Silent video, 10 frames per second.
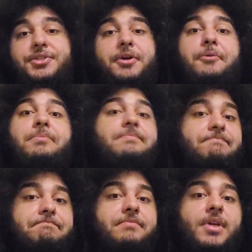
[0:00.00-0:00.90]
So,
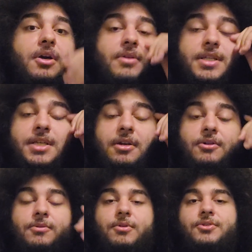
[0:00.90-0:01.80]
that's kind of
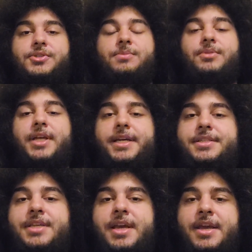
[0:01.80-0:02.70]
the role she plays.